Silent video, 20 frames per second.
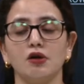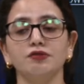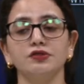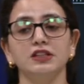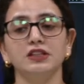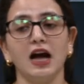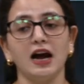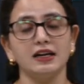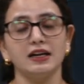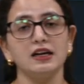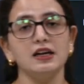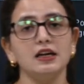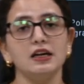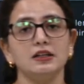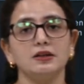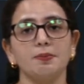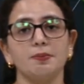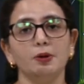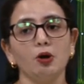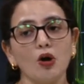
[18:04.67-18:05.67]
of that.
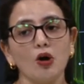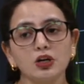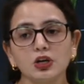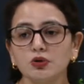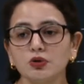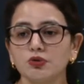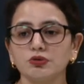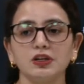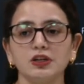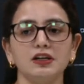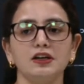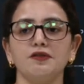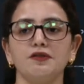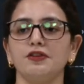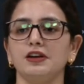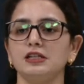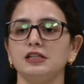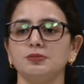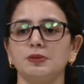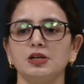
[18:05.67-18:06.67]
They belonging to the
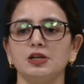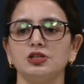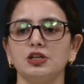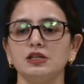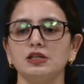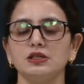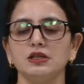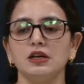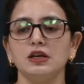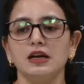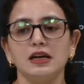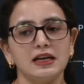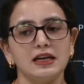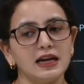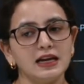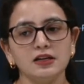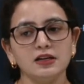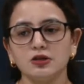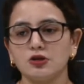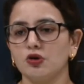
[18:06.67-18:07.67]
different species,
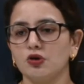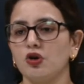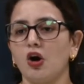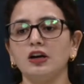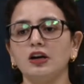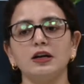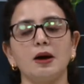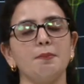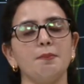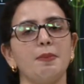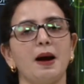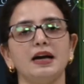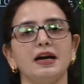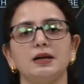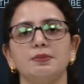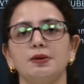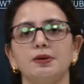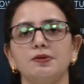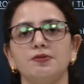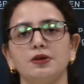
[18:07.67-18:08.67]
not
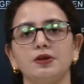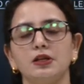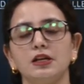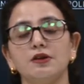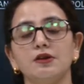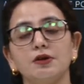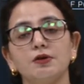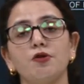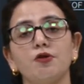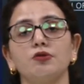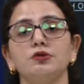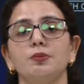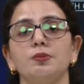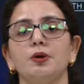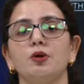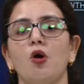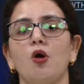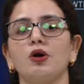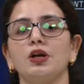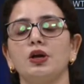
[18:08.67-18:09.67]
compatible with, even for the
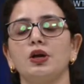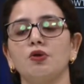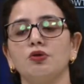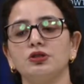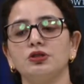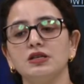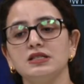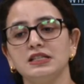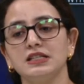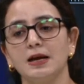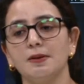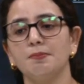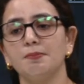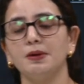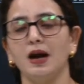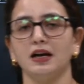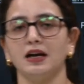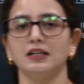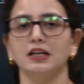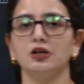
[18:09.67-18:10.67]
belonging to the same
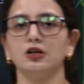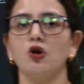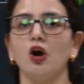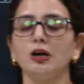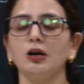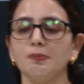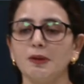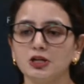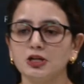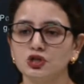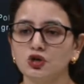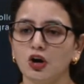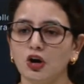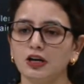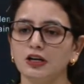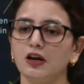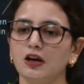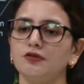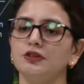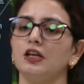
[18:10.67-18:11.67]
plant. They are not
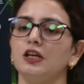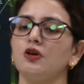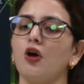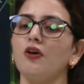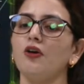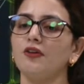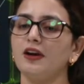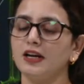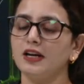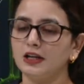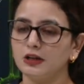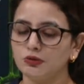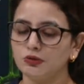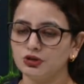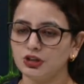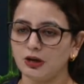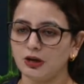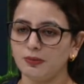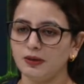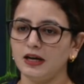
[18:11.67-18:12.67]
mature enough, they are not ready to
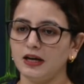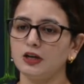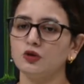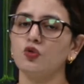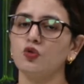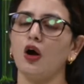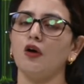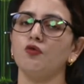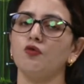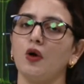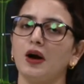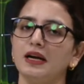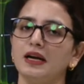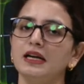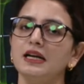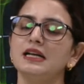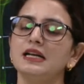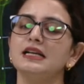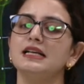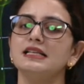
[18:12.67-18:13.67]
germinate to
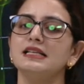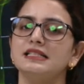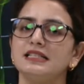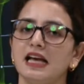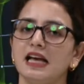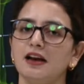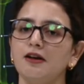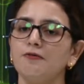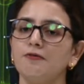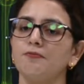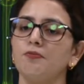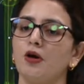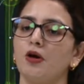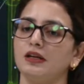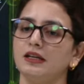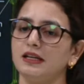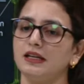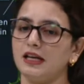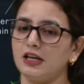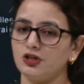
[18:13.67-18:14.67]
avoid
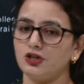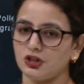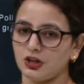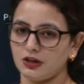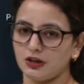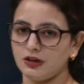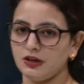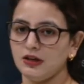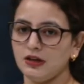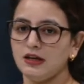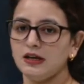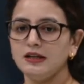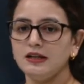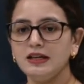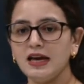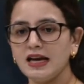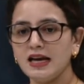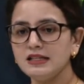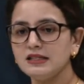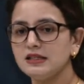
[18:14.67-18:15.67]
self-pollination.
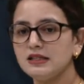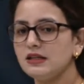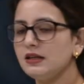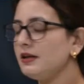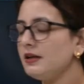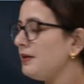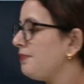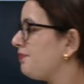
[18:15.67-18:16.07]
Yes,